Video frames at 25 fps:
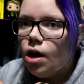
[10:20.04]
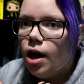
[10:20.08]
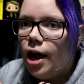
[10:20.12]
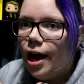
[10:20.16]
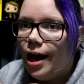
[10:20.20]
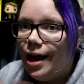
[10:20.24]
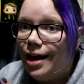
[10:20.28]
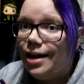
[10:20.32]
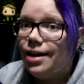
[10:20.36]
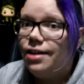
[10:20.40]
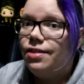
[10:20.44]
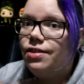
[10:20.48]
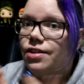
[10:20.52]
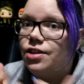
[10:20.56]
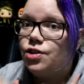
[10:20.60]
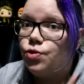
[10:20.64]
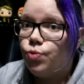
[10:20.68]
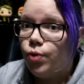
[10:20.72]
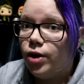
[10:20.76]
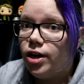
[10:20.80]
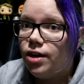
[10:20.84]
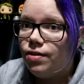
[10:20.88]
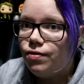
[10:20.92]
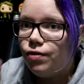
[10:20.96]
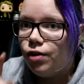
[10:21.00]
edit this
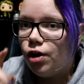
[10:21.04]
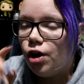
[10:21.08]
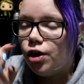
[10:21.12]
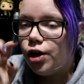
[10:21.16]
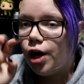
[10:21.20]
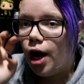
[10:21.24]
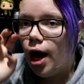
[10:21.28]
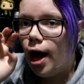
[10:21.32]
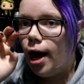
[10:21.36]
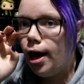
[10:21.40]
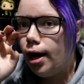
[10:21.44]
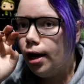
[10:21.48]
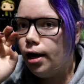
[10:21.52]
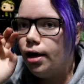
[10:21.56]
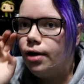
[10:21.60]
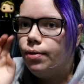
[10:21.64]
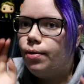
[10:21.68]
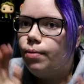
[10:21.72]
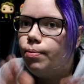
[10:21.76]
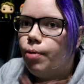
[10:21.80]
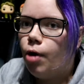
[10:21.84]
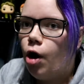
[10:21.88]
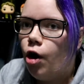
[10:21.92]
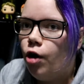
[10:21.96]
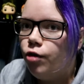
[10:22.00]
reading vlog, and
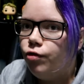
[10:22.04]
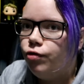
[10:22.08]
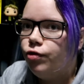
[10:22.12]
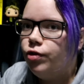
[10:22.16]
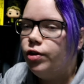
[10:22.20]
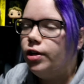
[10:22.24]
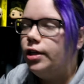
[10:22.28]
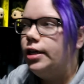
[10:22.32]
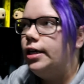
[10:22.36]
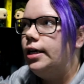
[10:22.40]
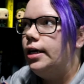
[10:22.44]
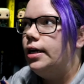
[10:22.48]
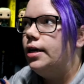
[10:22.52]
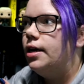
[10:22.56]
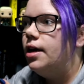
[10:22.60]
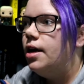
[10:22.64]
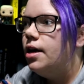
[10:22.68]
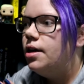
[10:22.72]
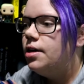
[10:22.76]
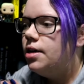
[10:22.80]
hopefully